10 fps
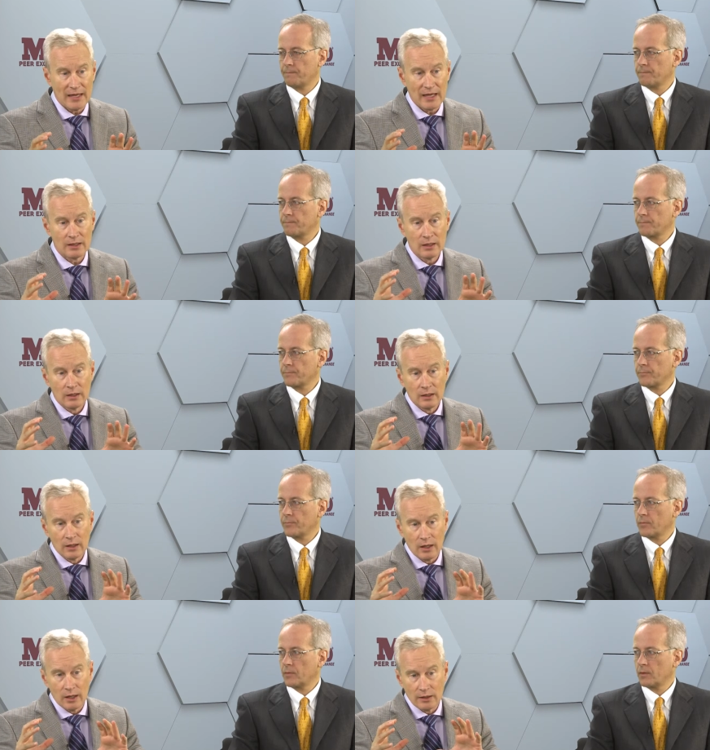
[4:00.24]
Speaker 1: that
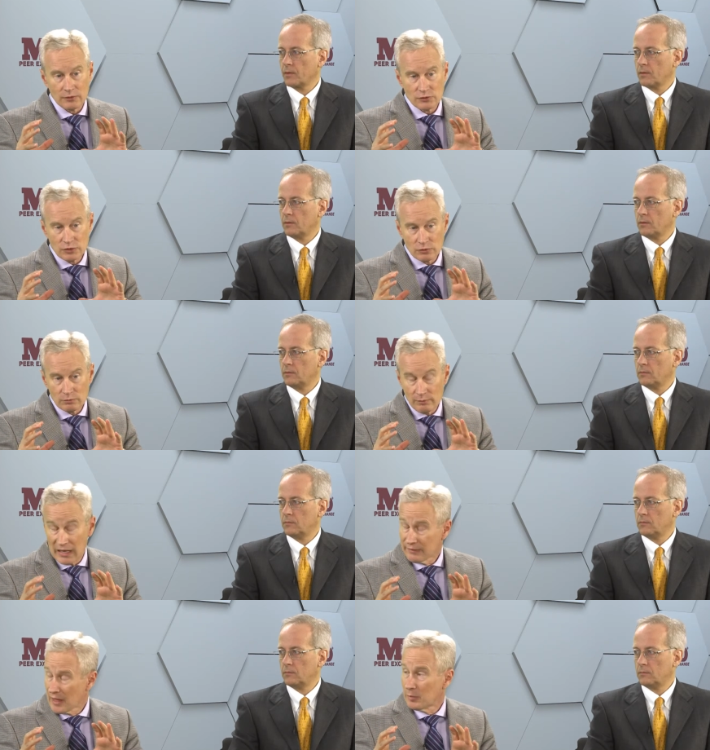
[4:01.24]
uh, to
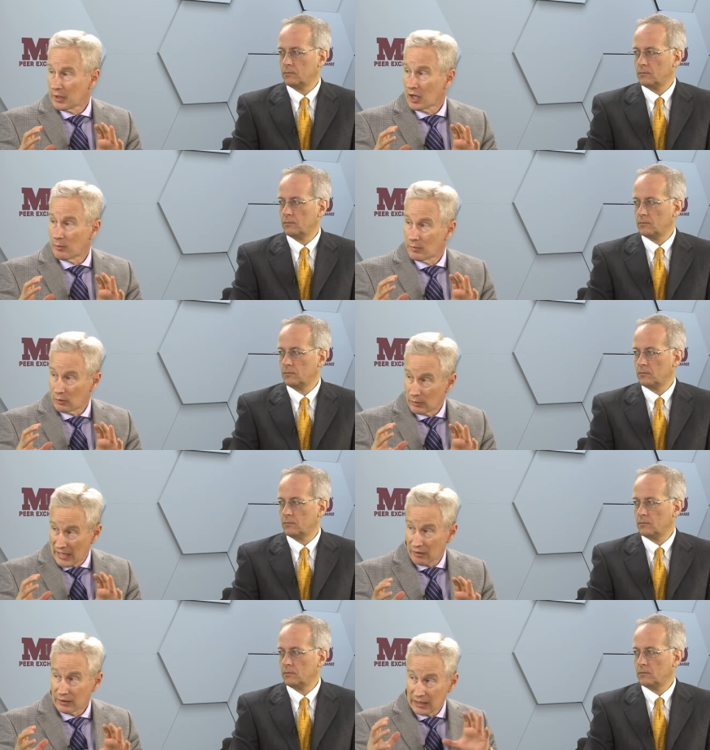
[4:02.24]
make that become a
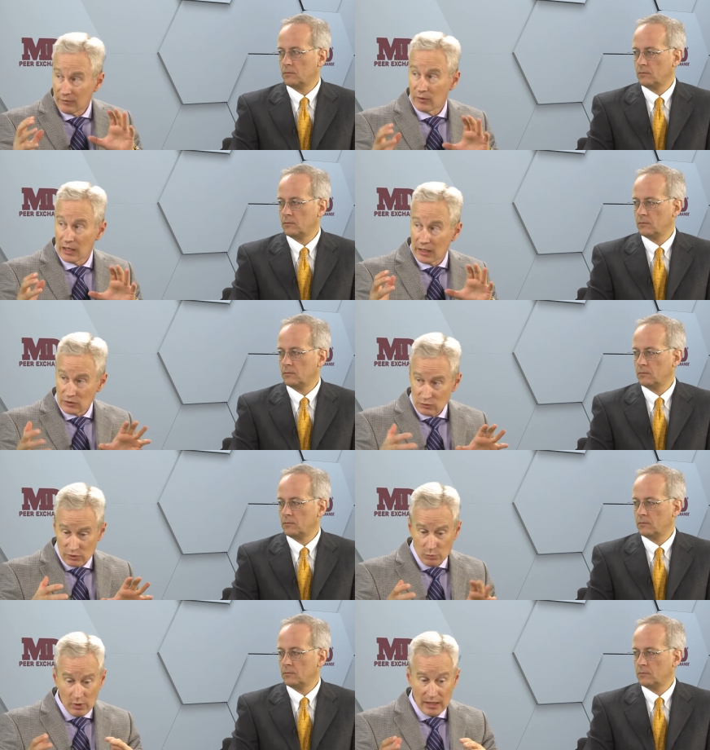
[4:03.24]
reality. And, and as
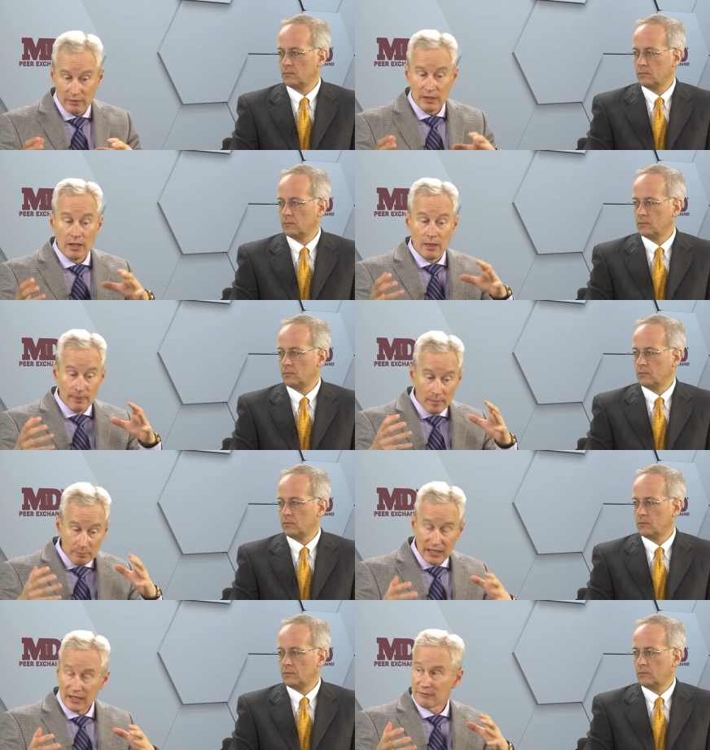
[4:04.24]
Chris pointed out, the
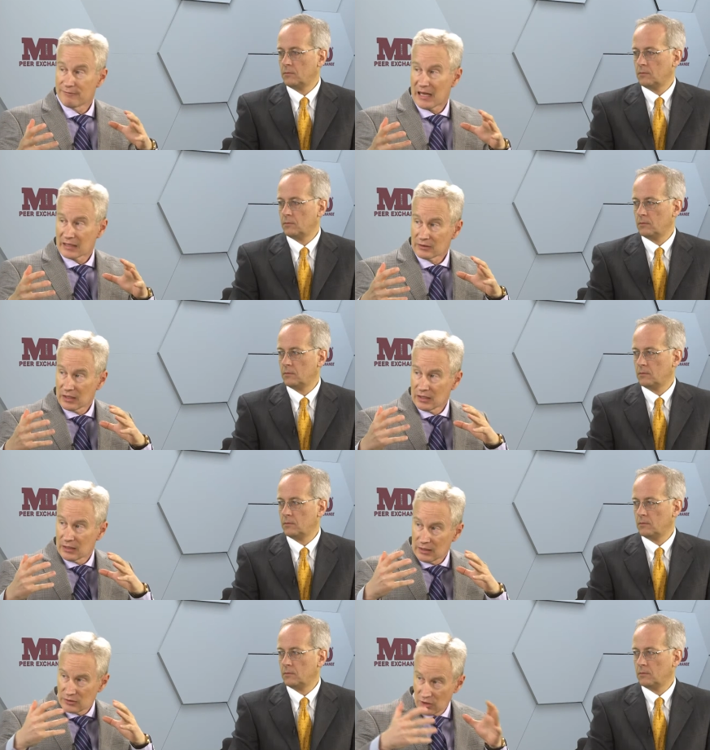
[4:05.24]
big effect
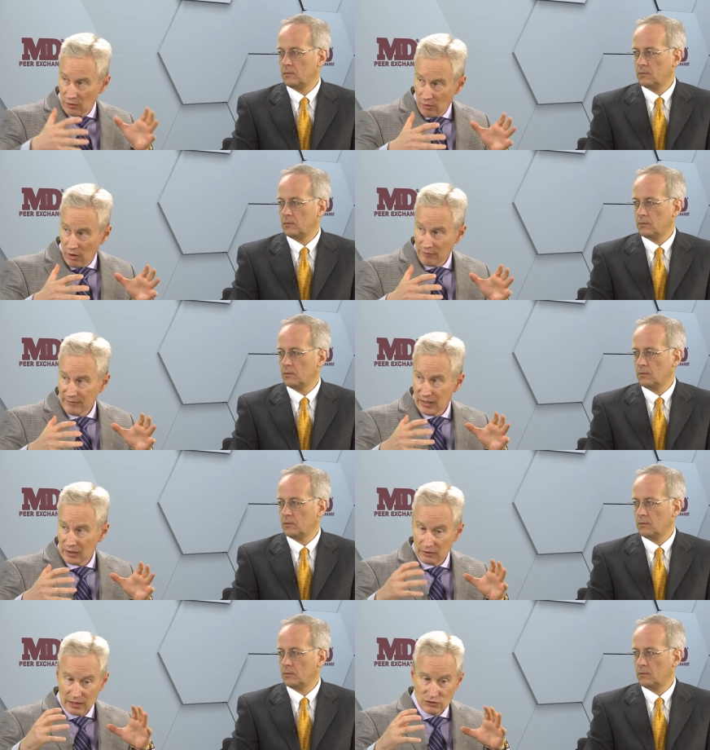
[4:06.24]
is on heart
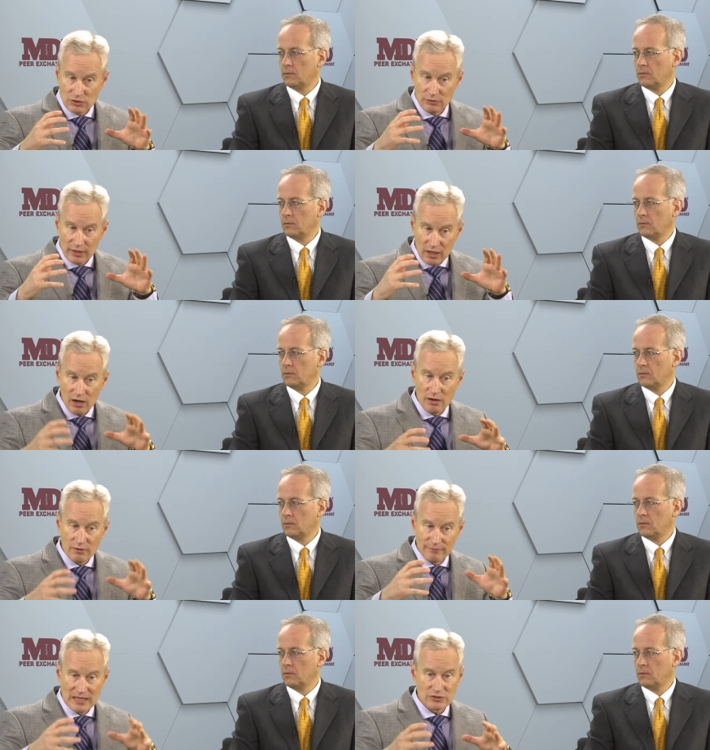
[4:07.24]
failure. And so the
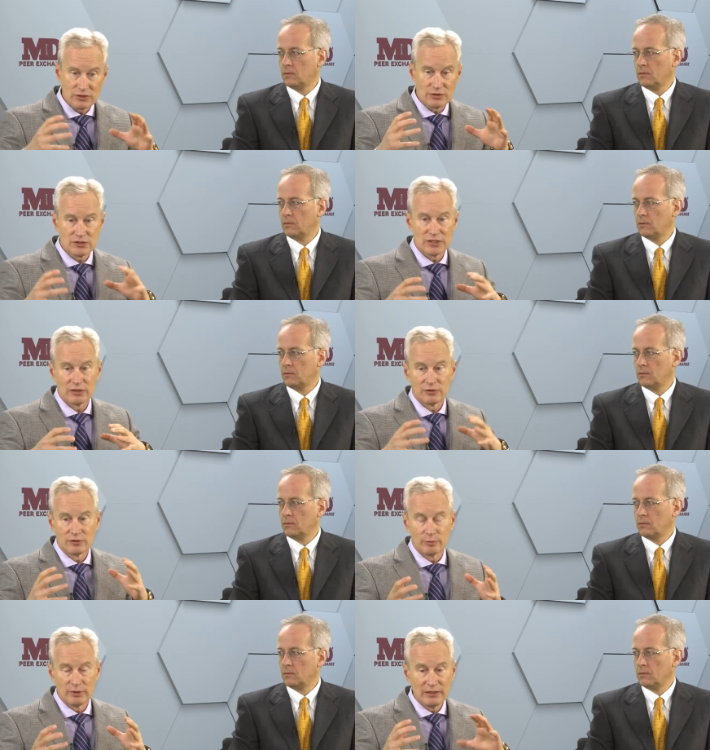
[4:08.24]
cardiovascular signal,
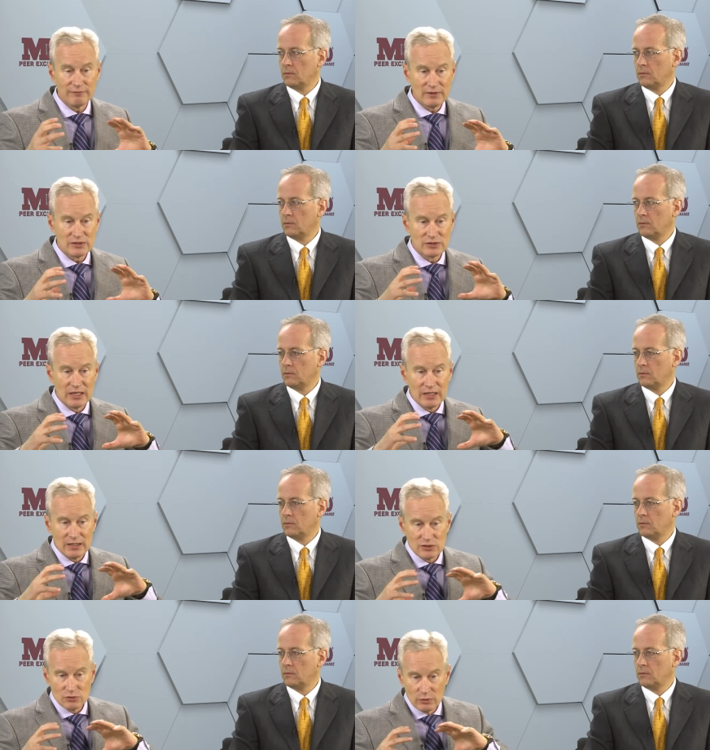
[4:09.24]
the belief is,
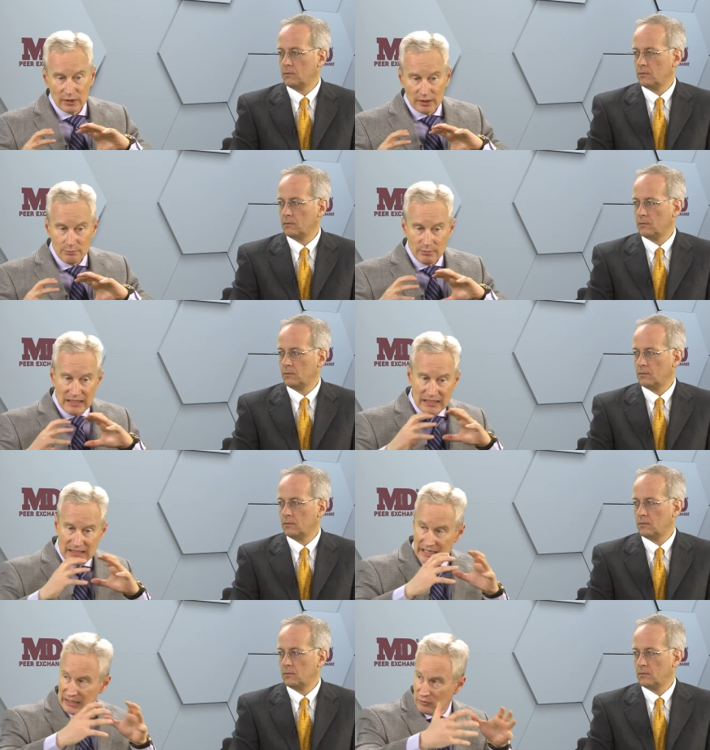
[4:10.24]
is really
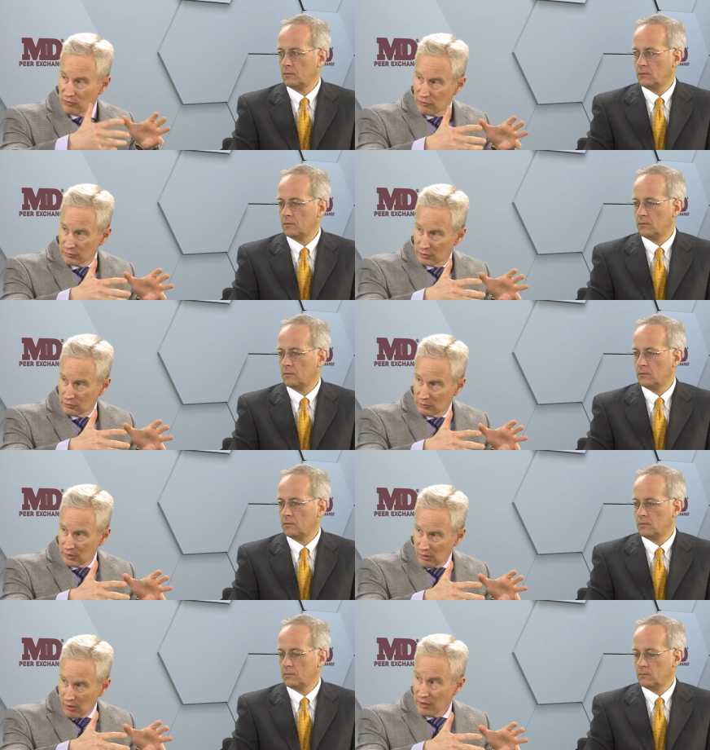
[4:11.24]
mediated through
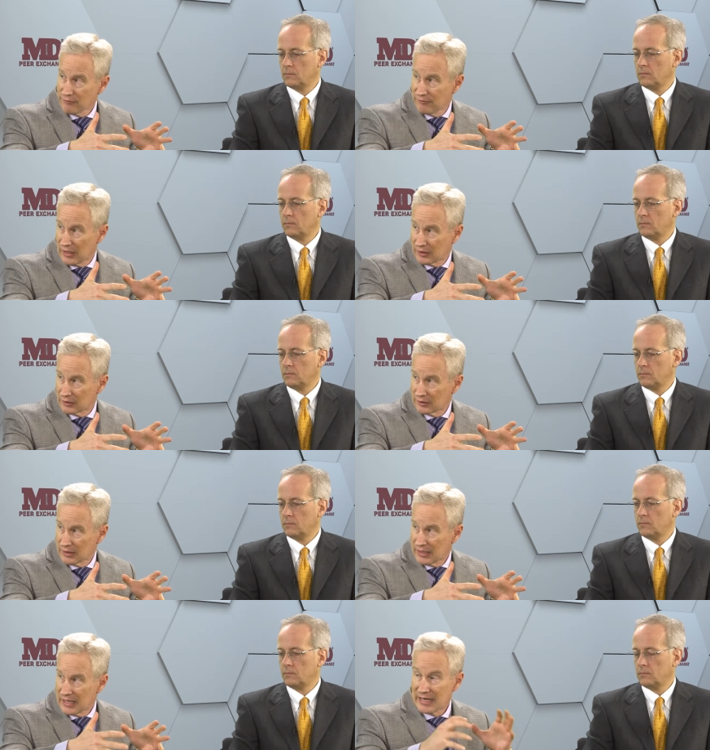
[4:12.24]
heart failure
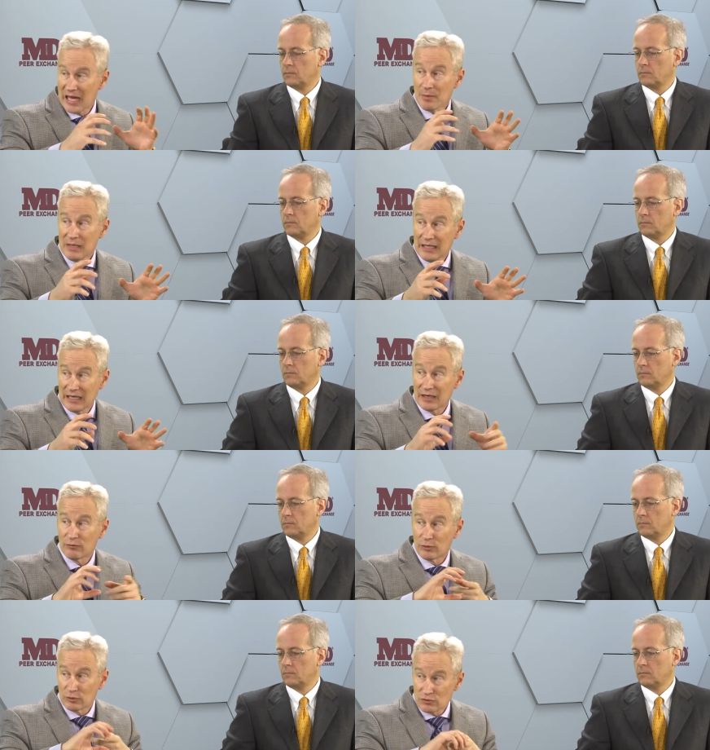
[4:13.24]
and not
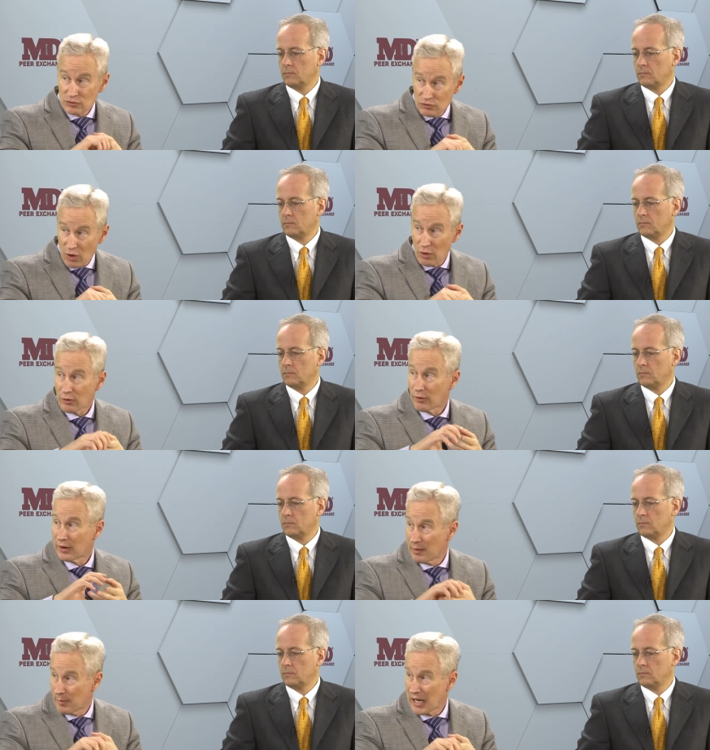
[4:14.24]
mediated through stroke
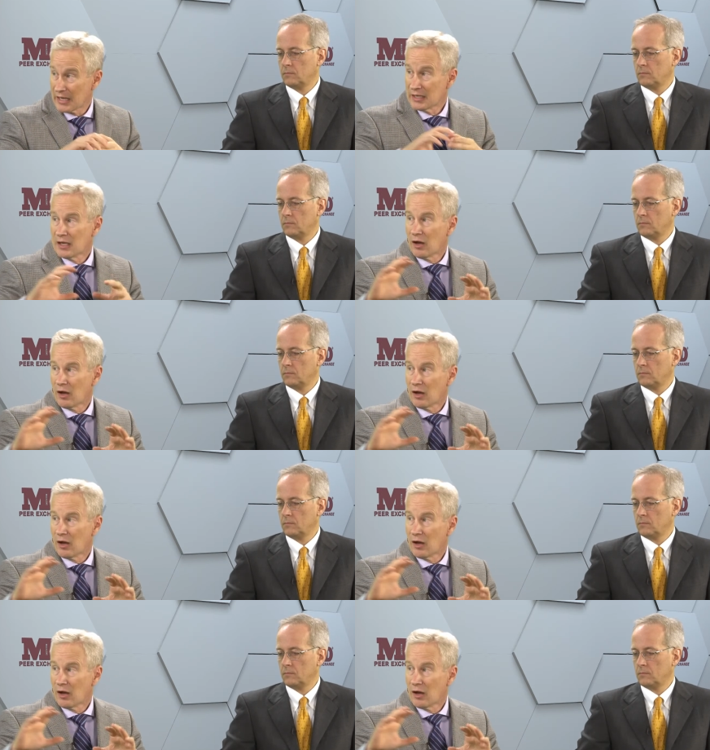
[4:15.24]
or MI.